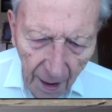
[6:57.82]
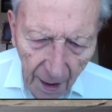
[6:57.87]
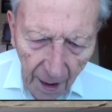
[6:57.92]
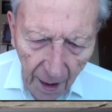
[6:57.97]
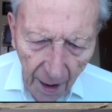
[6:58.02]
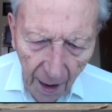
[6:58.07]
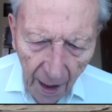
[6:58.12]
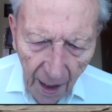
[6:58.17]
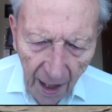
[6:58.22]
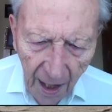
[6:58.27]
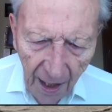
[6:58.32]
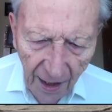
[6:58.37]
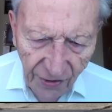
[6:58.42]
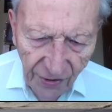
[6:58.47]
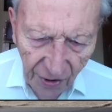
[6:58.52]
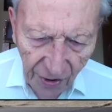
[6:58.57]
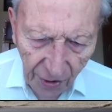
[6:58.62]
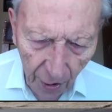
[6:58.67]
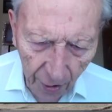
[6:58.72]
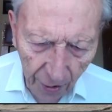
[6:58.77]

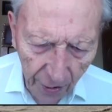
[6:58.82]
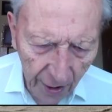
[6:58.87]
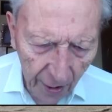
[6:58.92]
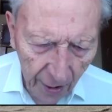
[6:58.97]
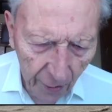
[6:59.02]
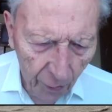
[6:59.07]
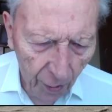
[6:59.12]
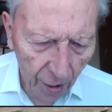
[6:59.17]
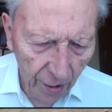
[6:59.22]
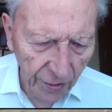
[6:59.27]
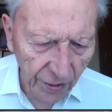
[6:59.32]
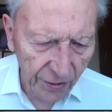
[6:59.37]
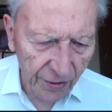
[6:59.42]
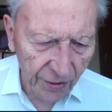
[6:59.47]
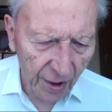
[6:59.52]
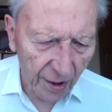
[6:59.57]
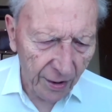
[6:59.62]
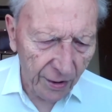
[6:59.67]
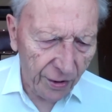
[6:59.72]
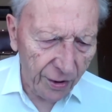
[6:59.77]
As I was
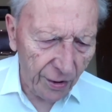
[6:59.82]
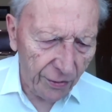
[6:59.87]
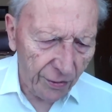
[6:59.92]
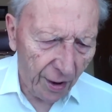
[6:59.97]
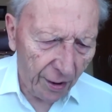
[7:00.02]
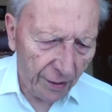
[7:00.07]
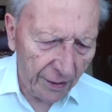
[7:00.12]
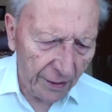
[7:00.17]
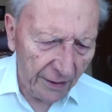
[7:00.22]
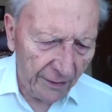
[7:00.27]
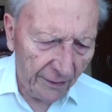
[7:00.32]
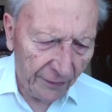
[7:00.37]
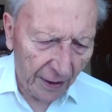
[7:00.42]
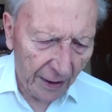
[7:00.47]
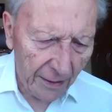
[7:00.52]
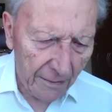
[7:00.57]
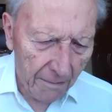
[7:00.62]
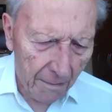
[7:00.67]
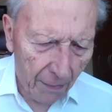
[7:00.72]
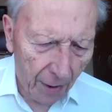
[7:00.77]

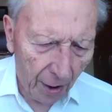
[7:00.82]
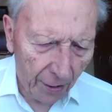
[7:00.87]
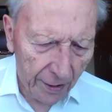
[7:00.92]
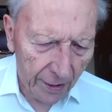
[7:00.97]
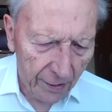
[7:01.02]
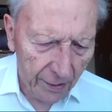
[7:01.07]
driving my